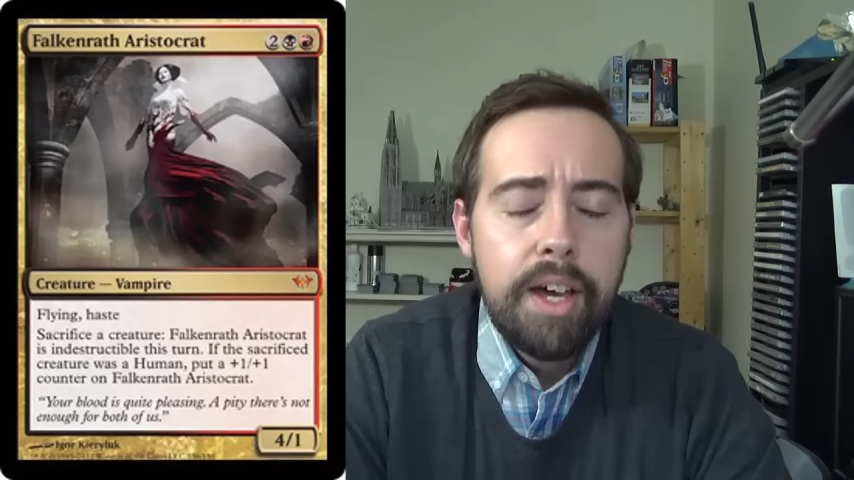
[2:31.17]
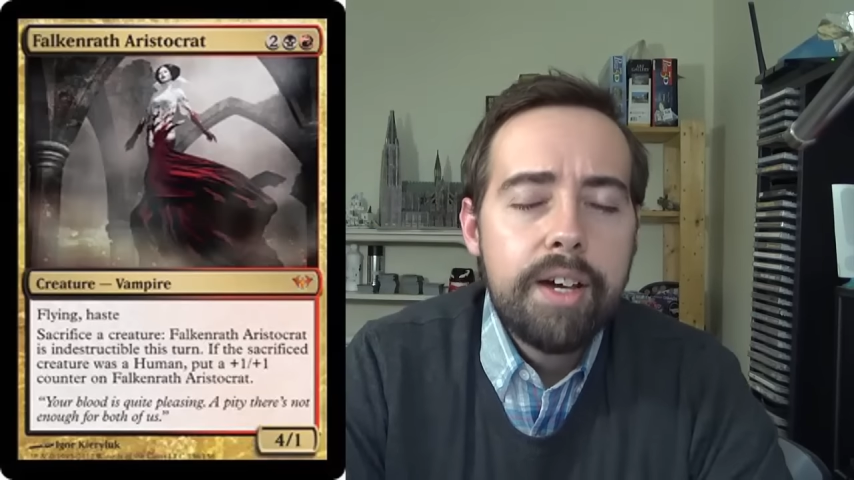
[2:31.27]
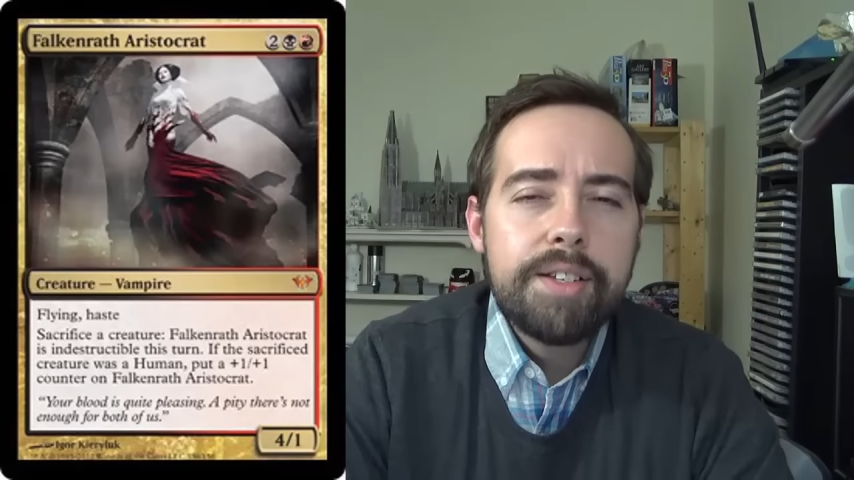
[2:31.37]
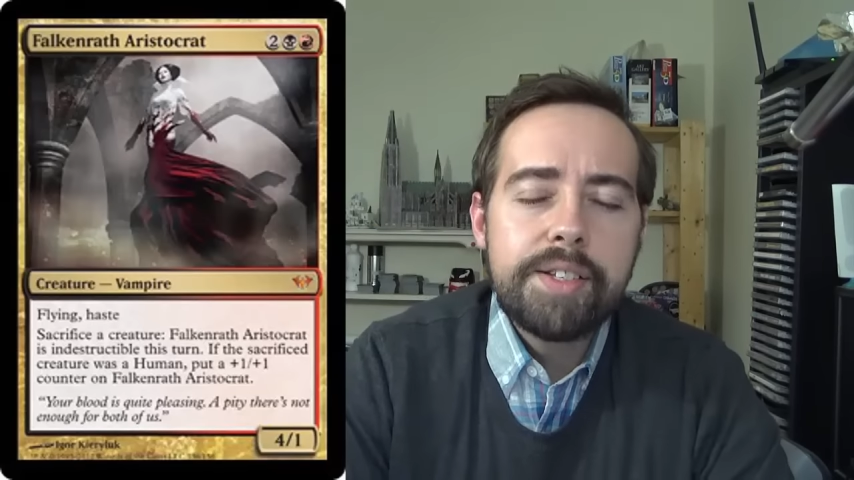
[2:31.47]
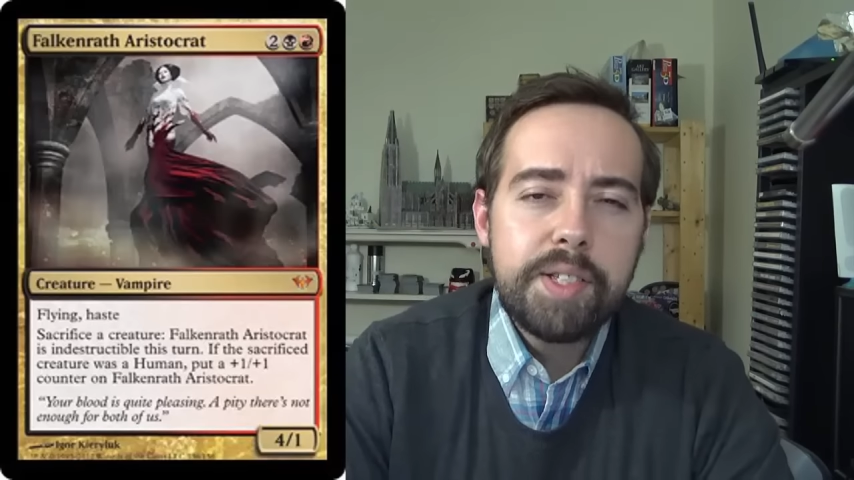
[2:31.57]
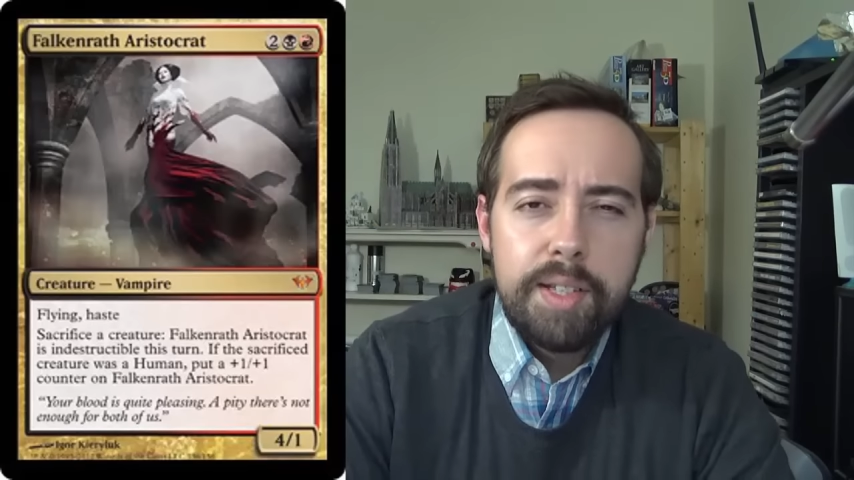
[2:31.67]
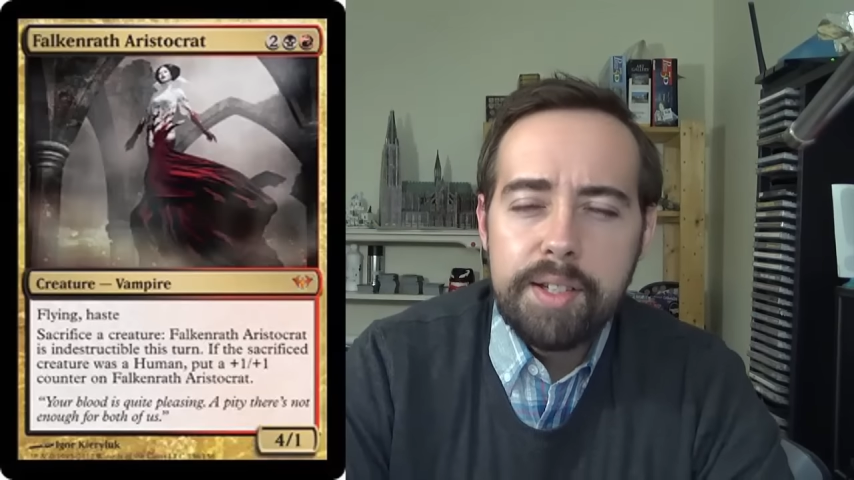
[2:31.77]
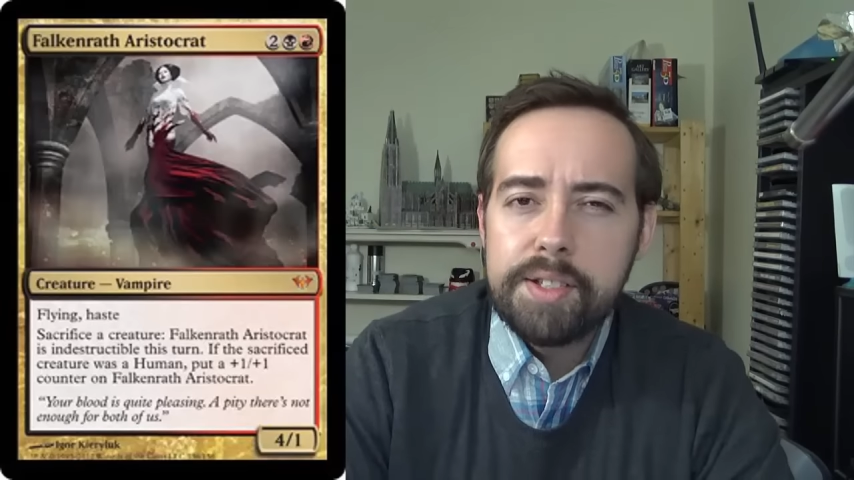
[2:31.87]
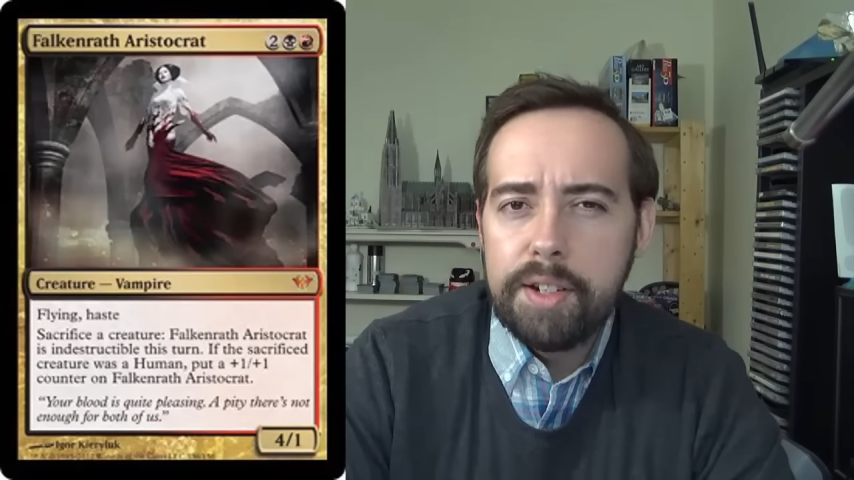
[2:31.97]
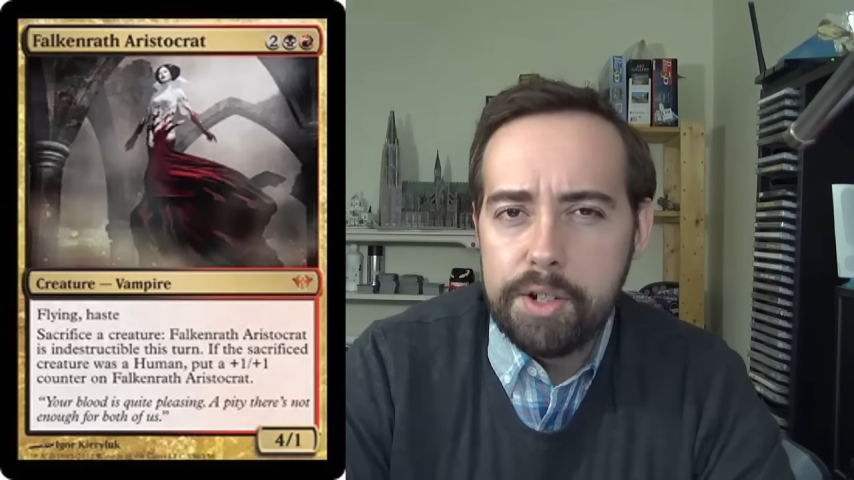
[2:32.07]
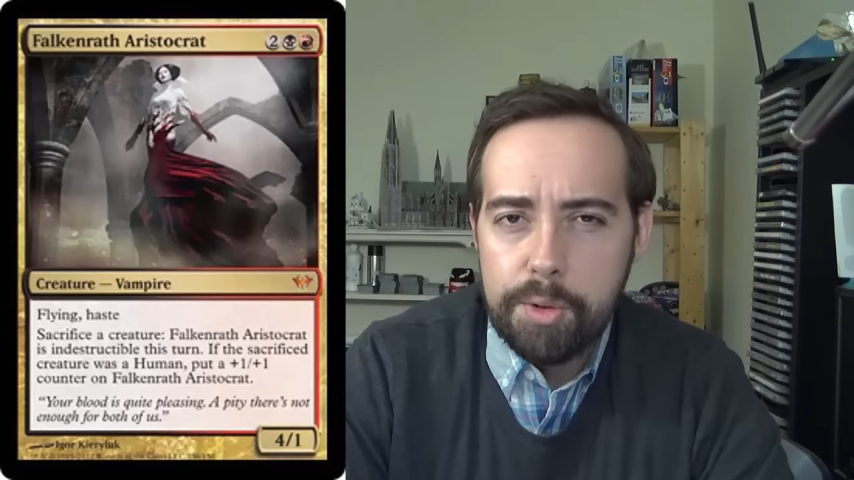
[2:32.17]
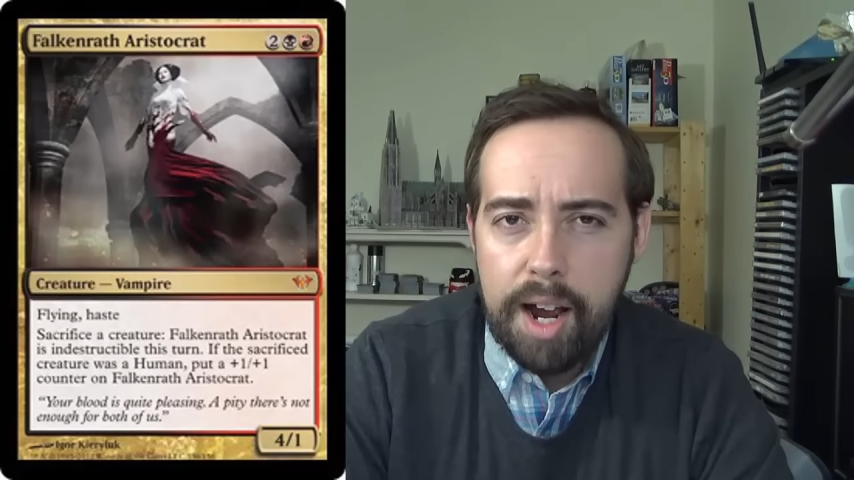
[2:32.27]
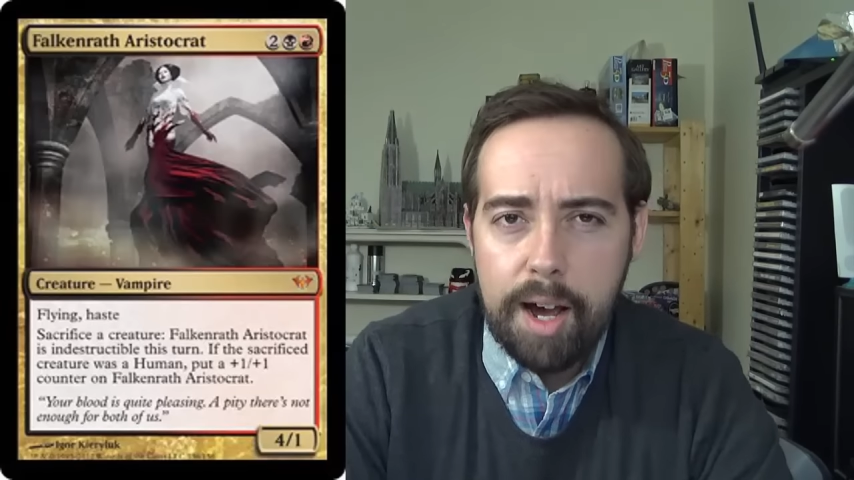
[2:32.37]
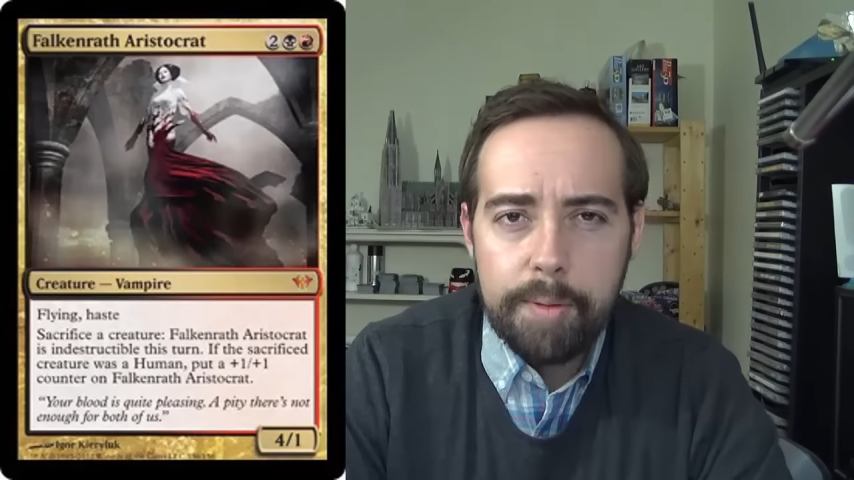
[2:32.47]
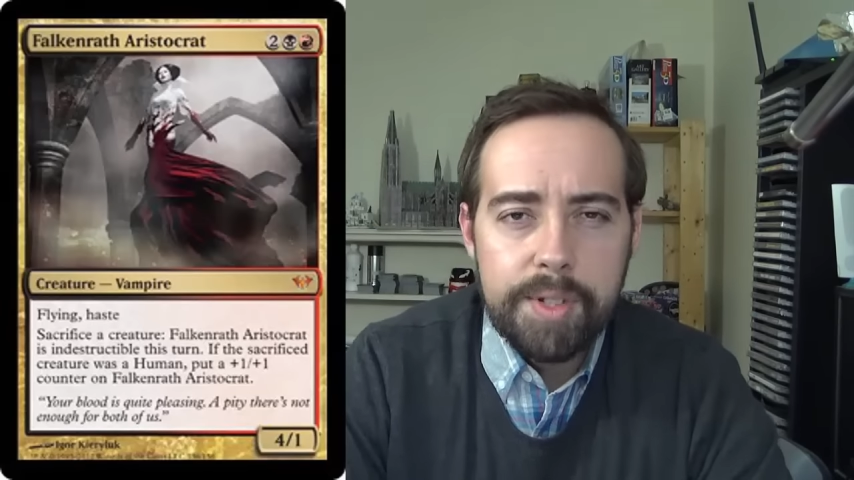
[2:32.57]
to see this in a draft.